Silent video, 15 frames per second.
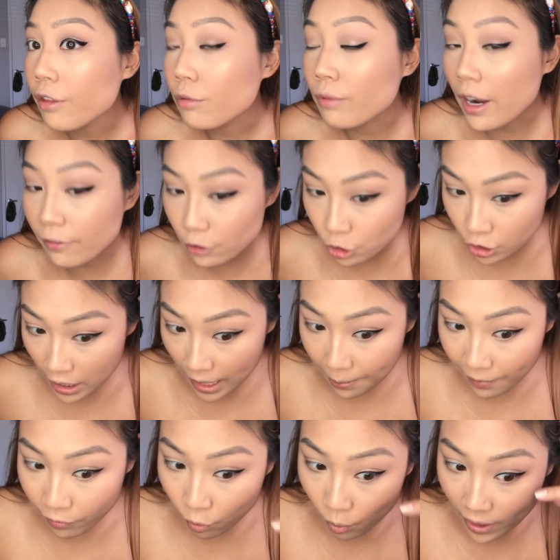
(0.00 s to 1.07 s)
the rough shape
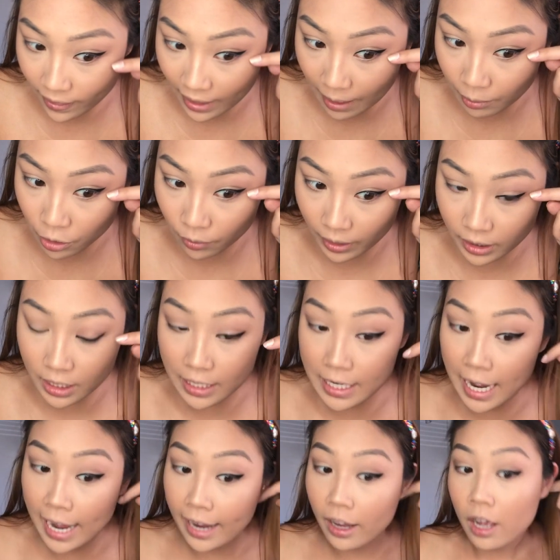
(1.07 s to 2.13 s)
of the wing that I'm doing
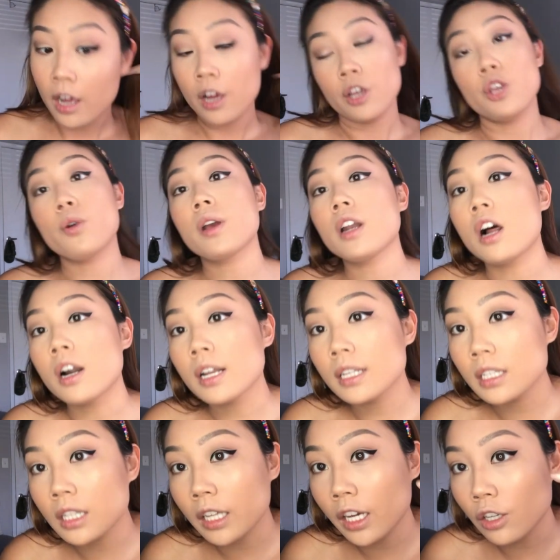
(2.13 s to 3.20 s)
today. You can
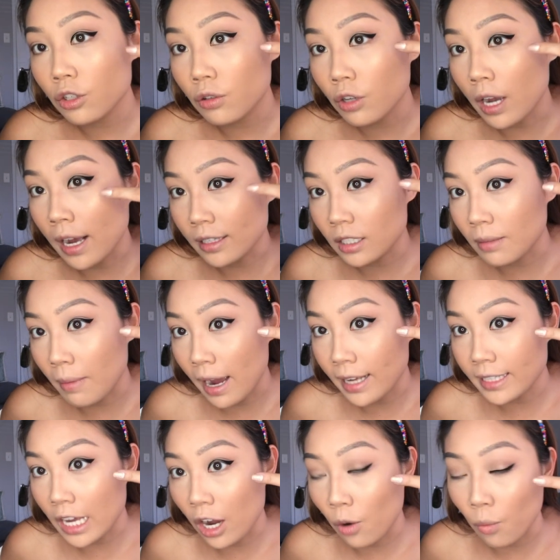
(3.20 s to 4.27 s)
honestly
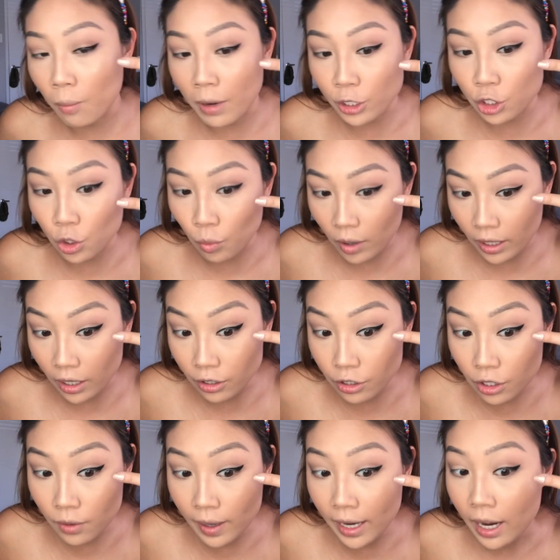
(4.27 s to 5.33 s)
customize how much you want to
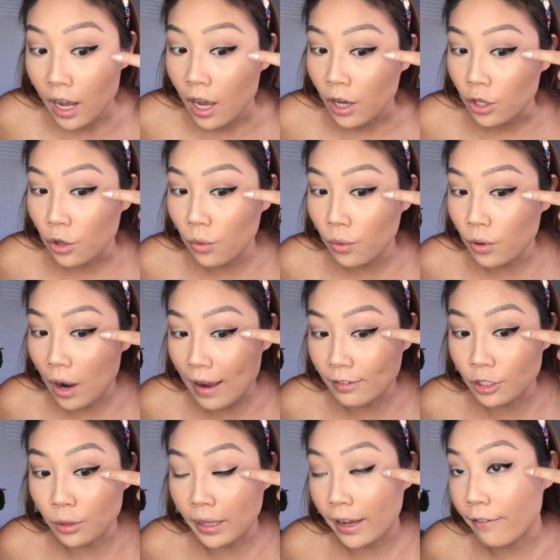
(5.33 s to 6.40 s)
do it. You don't have
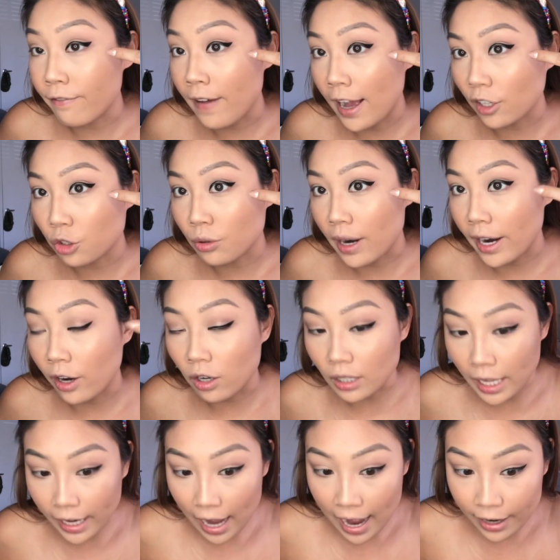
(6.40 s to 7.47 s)
to do like a fat triangle
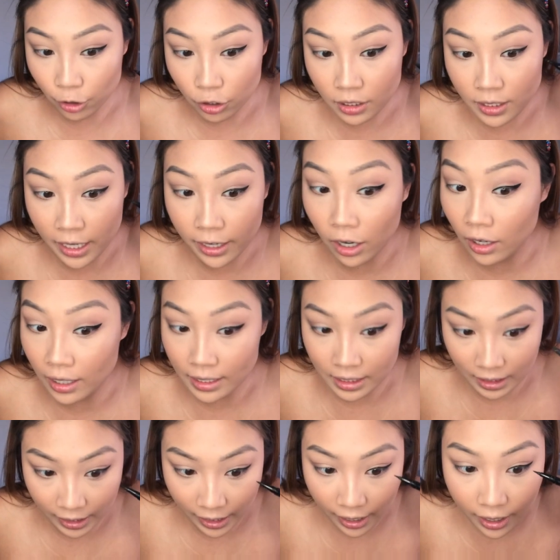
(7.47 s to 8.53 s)
like I just did.
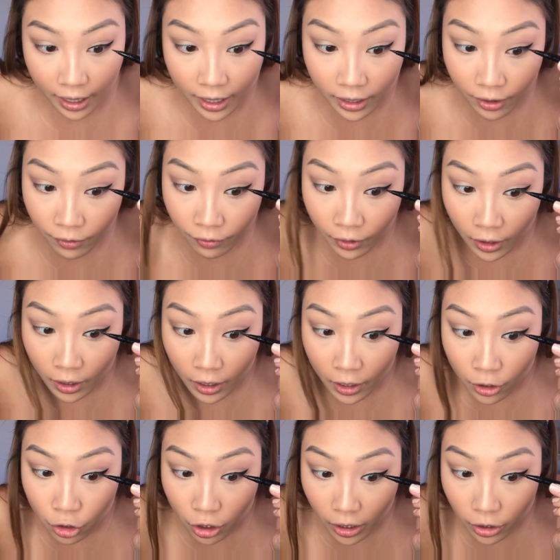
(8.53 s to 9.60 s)
Honestly, it kind of
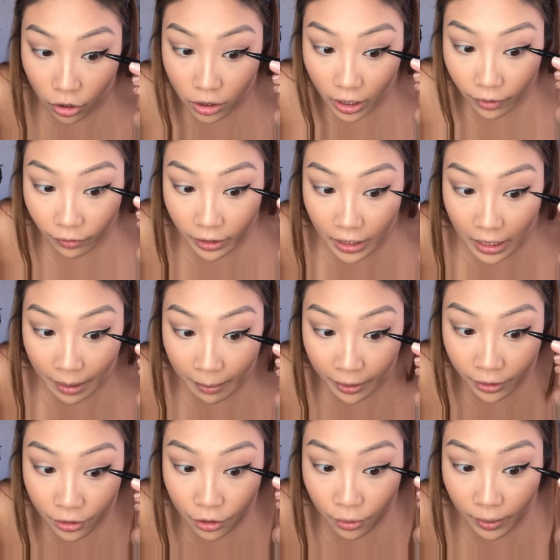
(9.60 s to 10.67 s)
changes every time I
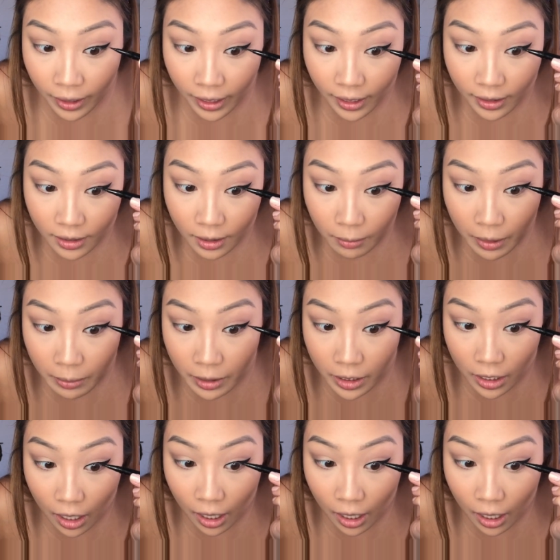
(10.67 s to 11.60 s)
do it. Sometimes it's a